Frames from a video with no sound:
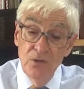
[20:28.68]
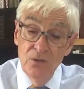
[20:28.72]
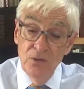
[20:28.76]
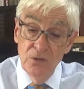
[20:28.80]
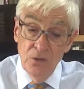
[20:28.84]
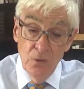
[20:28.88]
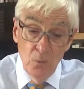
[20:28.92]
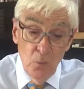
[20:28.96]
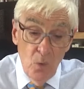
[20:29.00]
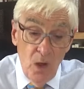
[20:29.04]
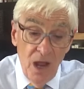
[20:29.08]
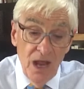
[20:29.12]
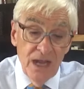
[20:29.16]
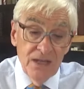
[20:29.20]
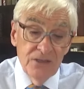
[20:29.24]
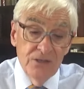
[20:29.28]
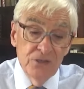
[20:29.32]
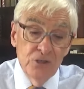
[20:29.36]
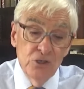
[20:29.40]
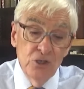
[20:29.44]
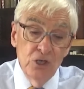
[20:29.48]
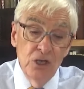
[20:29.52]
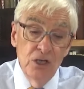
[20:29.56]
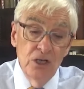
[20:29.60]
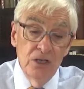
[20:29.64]
The wise
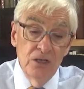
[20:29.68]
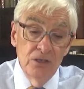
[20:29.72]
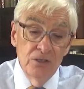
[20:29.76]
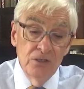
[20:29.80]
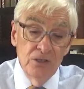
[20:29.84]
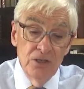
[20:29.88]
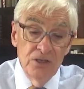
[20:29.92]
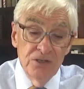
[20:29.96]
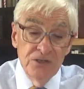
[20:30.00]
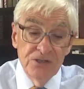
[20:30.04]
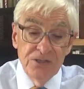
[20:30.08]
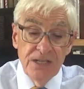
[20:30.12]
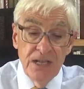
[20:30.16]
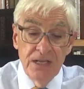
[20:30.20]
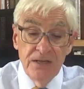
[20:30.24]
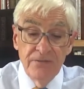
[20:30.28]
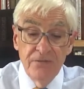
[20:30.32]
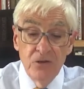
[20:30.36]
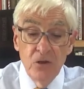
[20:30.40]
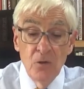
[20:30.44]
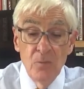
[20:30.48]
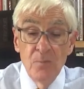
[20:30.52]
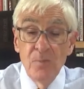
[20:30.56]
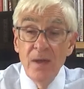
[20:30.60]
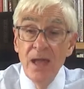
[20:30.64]
church, instead
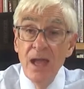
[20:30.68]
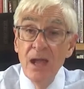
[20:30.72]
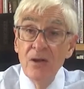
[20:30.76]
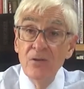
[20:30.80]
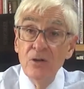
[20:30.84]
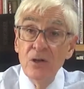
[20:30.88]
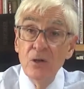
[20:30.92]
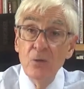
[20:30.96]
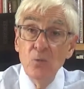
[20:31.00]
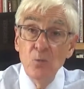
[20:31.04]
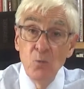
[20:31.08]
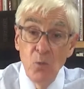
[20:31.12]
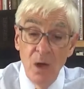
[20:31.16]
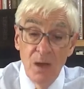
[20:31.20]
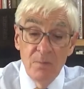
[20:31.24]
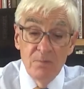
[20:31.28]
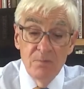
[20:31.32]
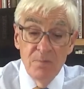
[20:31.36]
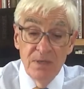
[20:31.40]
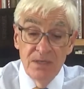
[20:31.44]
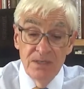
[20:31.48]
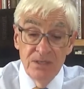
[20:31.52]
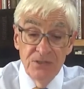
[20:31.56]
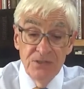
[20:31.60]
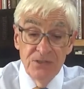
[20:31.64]
of comparing one
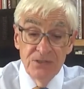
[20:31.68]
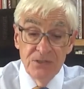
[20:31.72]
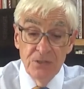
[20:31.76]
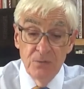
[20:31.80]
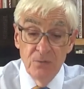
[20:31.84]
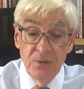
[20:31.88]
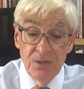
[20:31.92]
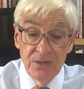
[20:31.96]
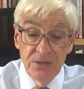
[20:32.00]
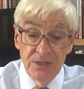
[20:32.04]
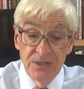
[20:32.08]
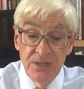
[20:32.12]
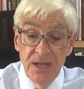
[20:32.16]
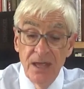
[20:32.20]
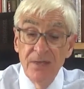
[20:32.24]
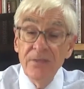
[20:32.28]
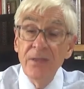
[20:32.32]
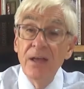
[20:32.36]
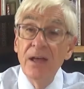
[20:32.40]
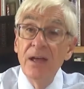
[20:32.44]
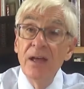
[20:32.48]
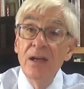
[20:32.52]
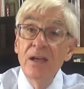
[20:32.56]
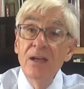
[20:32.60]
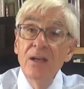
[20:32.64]
minister with
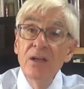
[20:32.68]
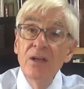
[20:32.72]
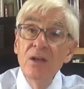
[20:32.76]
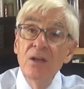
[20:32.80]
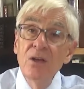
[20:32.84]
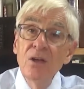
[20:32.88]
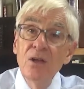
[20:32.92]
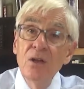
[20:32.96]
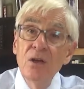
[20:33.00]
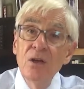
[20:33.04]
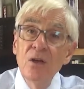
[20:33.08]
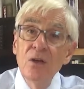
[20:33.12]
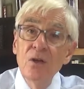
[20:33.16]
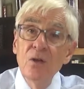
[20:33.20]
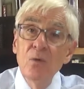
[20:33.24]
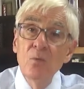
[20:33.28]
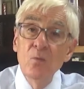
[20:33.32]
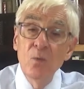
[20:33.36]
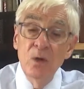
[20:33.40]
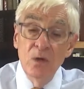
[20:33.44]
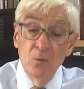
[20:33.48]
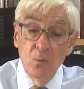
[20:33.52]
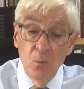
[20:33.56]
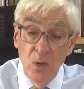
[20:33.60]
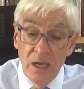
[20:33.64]
another,
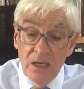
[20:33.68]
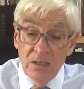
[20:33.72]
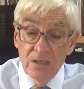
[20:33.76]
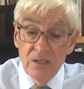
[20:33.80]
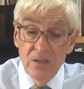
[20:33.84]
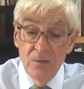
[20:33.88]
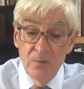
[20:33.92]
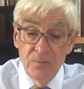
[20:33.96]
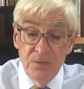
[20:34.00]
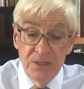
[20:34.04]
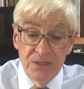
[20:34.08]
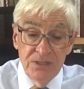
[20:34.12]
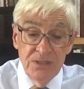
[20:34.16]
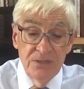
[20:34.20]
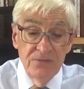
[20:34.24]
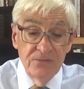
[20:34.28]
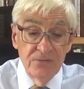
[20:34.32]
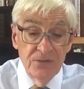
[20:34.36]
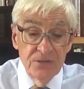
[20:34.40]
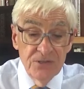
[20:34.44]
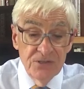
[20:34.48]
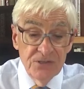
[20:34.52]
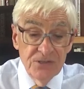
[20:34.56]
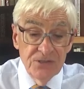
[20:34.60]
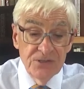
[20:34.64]
will welcome the
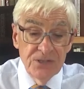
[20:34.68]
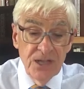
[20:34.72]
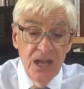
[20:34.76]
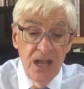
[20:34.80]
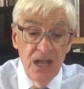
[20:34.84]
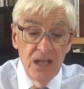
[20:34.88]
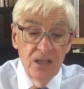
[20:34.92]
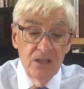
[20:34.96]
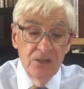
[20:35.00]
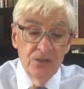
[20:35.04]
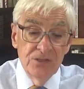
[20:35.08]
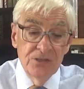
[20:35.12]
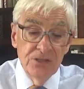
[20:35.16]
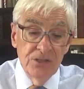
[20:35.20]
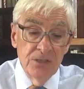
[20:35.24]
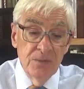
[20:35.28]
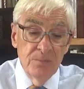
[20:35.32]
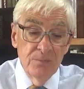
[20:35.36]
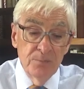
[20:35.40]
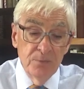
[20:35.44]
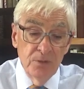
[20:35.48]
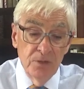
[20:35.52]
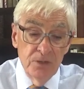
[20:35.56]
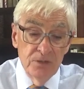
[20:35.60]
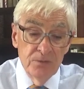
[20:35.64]
different styles and
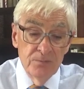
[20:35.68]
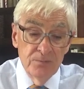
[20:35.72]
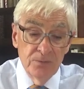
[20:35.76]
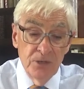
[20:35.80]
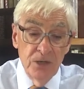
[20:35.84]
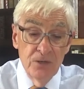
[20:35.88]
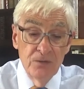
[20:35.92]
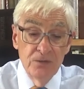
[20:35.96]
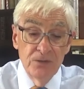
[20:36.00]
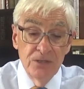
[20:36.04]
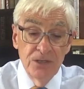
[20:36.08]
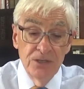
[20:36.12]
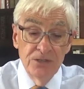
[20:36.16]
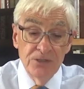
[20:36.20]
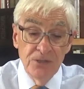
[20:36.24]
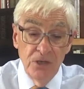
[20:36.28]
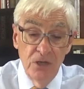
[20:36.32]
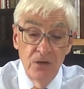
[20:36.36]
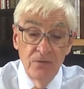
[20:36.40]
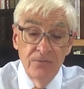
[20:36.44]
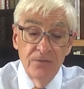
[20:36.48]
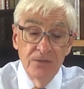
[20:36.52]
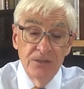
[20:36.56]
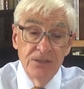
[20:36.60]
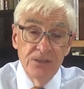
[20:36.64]
approaches
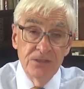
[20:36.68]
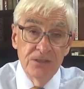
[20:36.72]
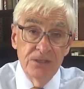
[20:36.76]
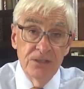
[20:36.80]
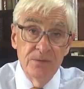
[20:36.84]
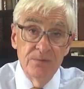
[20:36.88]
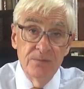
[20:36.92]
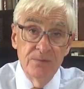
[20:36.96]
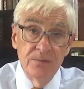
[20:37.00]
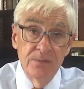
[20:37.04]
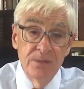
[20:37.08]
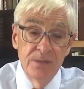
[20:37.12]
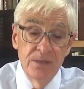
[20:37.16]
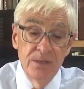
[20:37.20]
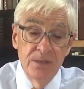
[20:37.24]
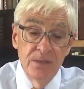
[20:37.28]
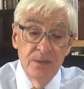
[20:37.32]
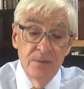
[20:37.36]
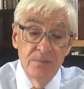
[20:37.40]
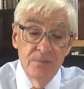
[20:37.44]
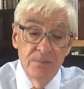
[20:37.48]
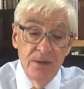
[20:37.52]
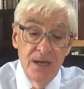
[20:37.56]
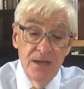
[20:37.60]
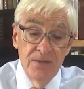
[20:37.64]
offered to them
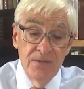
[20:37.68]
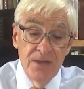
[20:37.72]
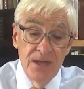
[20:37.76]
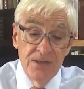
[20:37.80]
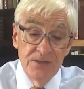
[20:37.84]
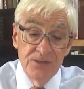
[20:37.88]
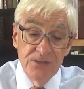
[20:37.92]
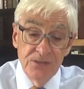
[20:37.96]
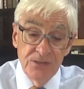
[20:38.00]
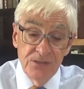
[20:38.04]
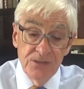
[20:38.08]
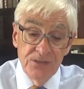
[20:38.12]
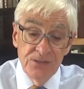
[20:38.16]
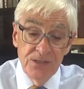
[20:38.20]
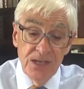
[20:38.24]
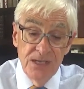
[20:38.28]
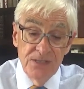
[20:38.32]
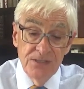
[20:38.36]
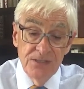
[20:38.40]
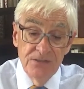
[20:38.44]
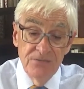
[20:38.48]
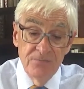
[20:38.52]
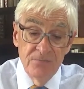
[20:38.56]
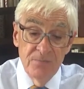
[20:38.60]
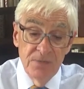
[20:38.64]
by their
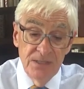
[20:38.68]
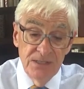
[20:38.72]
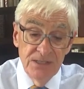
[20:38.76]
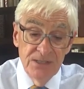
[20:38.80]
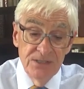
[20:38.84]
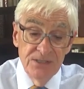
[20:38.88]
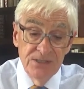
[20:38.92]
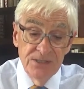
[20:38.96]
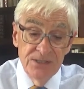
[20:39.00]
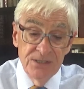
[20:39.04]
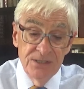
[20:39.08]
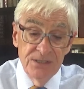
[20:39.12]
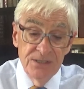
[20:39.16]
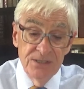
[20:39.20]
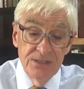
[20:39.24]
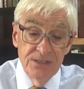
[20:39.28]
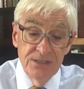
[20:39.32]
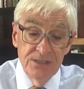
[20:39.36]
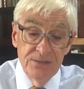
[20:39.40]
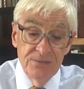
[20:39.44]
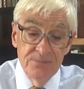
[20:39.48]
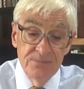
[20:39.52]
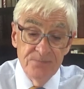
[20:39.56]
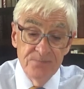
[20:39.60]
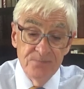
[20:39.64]
successive ministers.